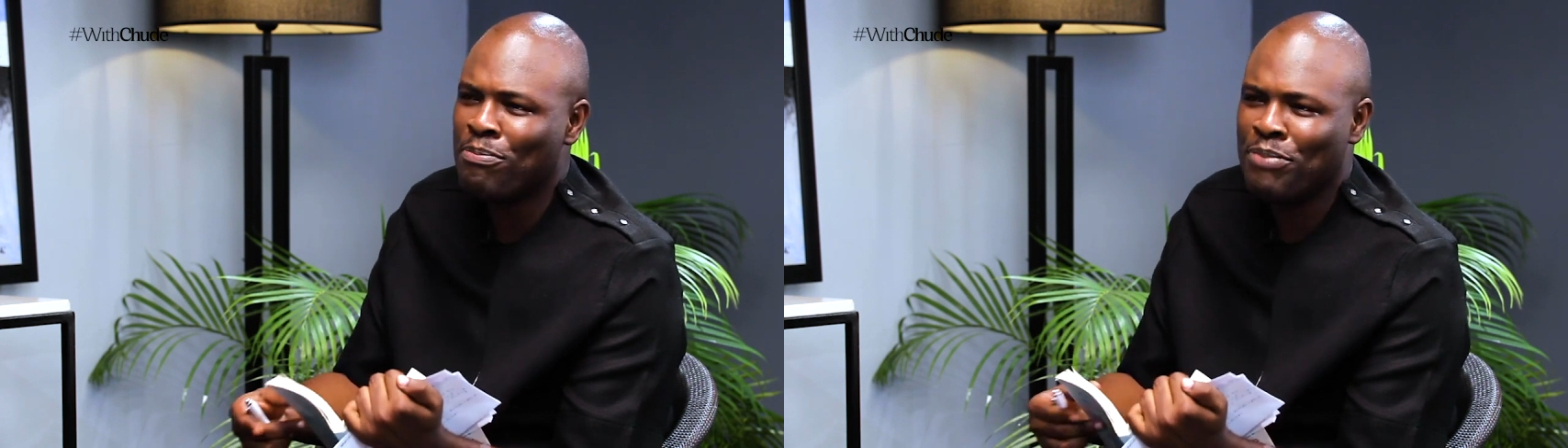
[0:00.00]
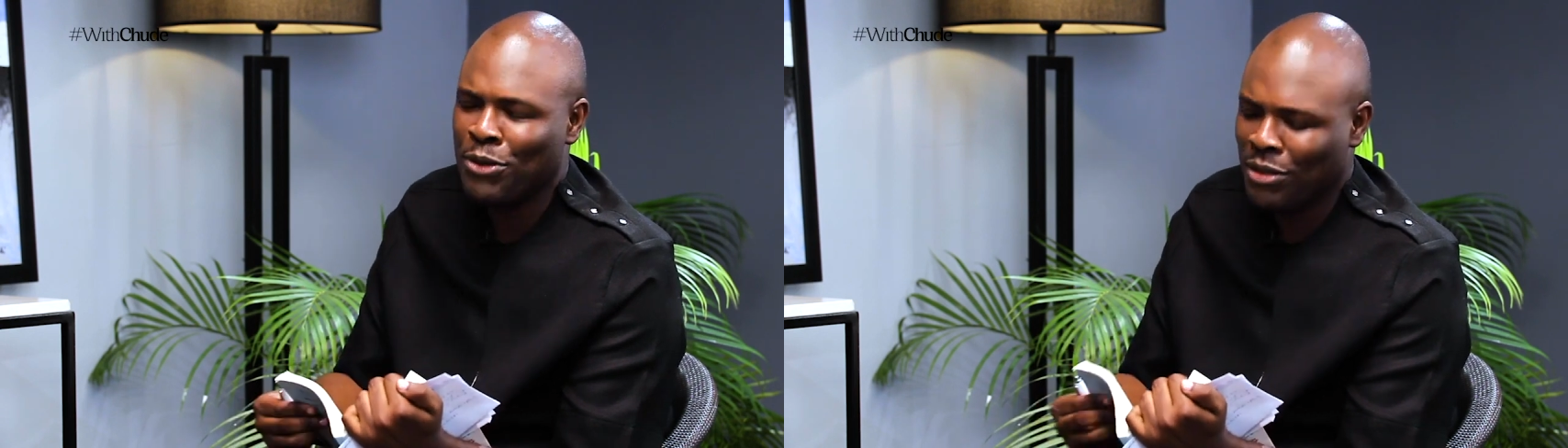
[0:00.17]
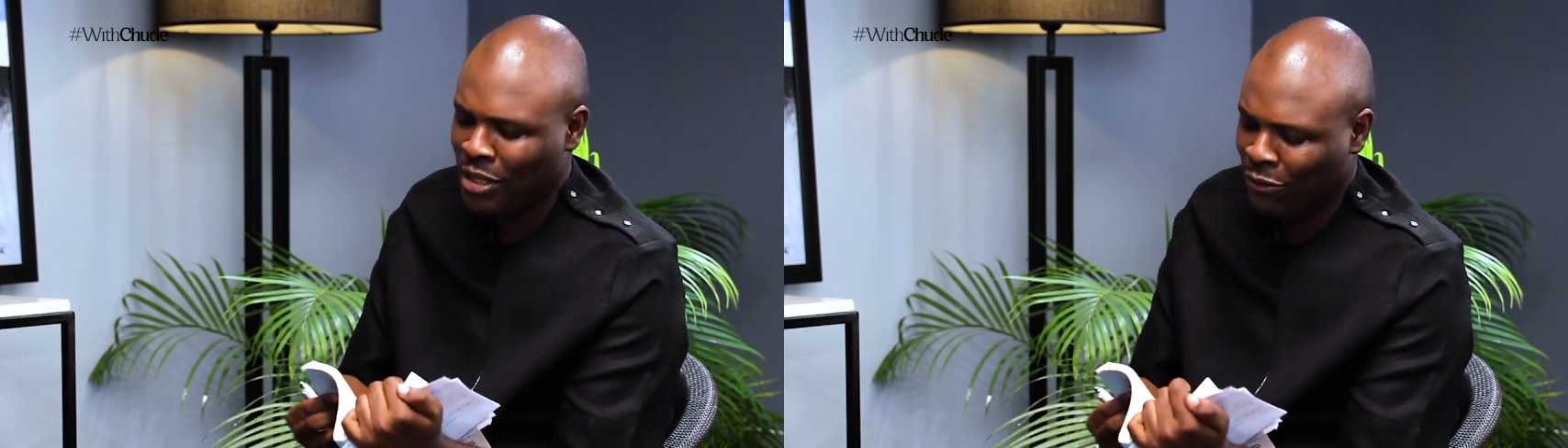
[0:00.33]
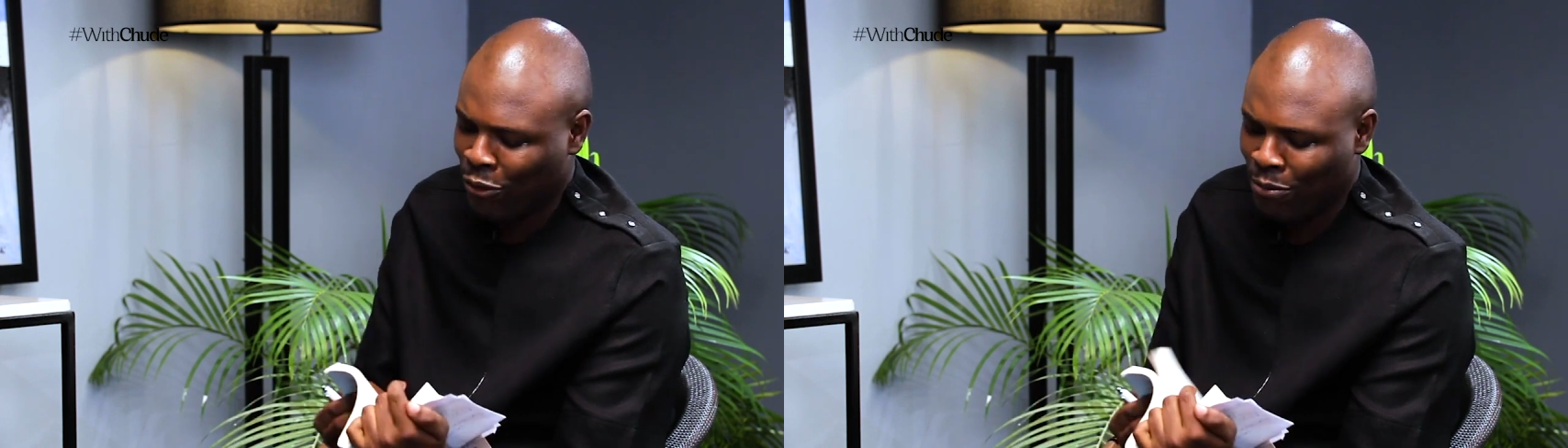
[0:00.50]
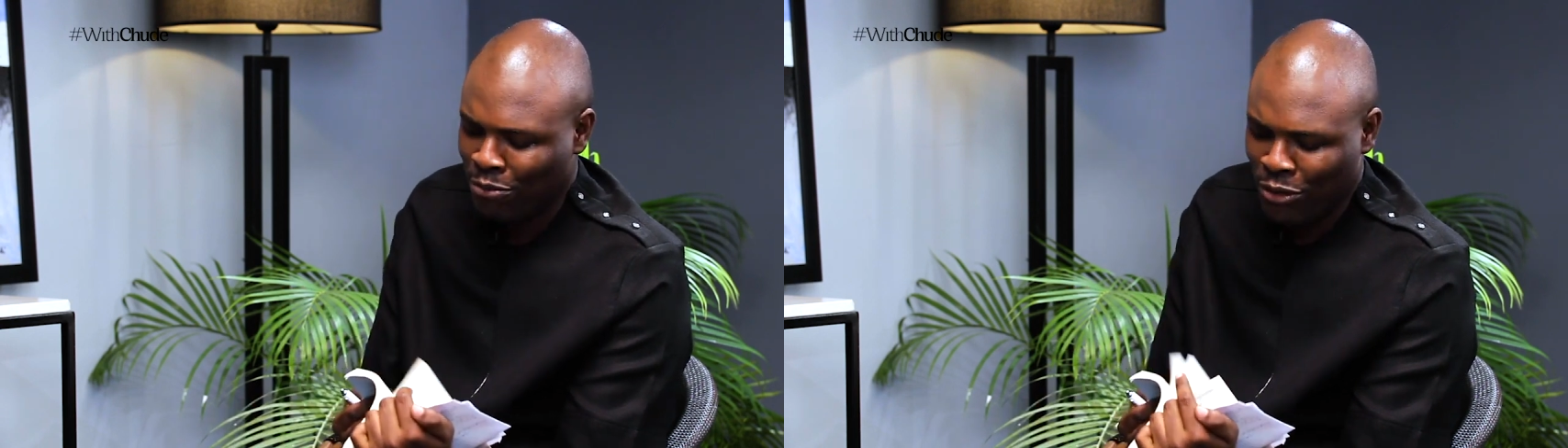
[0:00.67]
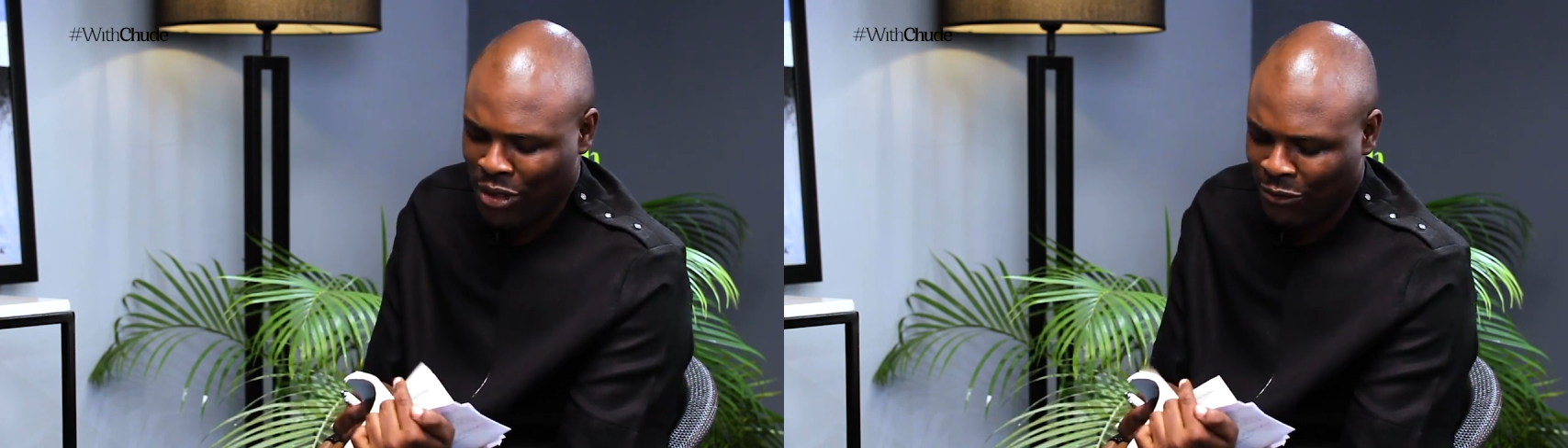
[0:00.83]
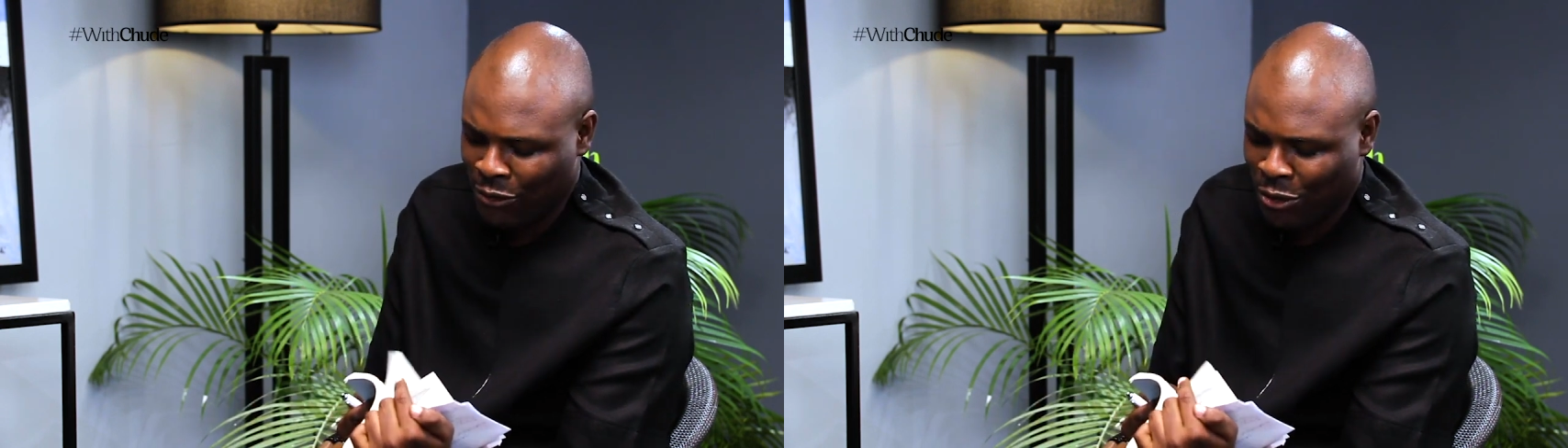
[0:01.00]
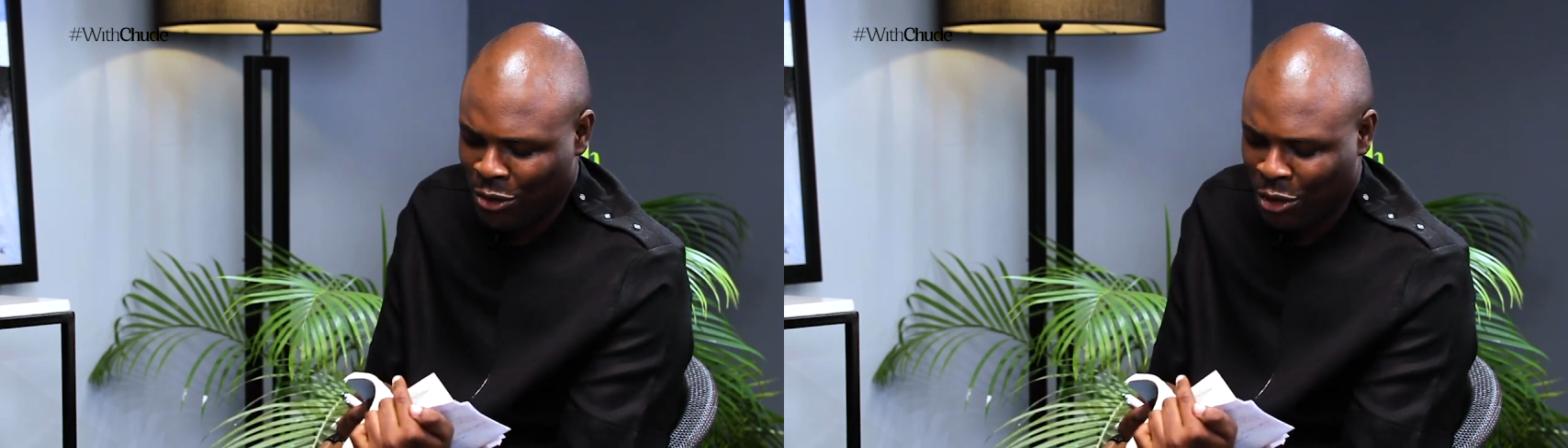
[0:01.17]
beautiful, beautiful